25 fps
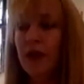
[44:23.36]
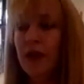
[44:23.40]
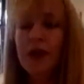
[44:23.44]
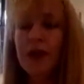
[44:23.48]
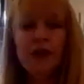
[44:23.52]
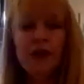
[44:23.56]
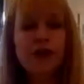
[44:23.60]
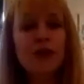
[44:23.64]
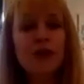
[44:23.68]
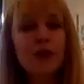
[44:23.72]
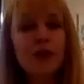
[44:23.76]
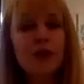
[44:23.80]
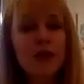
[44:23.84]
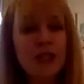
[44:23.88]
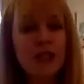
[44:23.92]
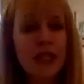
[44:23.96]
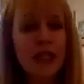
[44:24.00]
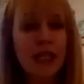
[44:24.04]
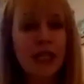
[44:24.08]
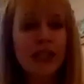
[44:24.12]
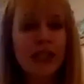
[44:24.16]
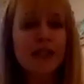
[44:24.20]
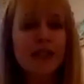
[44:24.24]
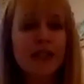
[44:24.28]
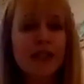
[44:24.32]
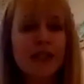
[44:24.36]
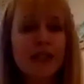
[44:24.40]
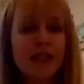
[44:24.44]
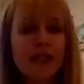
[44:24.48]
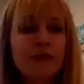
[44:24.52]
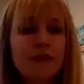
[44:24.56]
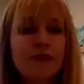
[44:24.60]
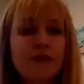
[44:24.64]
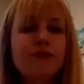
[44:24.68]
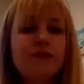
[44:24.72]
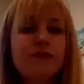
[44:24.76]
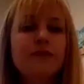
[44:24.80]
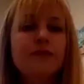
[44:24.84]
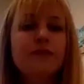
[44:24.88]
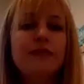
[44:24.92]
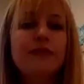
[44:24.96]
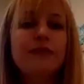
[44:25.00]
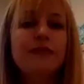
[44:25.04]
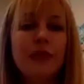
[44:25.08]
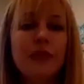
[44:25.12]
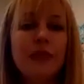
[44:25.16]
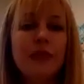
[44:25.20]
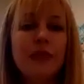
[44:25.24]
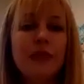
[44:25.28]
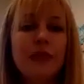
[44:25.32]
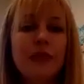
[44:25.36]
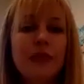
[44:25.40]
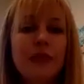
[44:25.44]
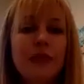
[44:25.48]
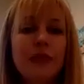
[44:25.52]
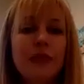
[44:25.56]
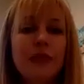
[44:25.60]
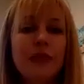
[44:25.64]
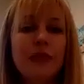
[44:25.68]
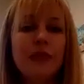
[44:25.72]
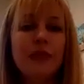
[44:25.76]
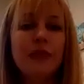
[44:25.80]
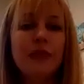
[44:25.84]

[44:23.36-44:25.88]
all choosing it, and it grows.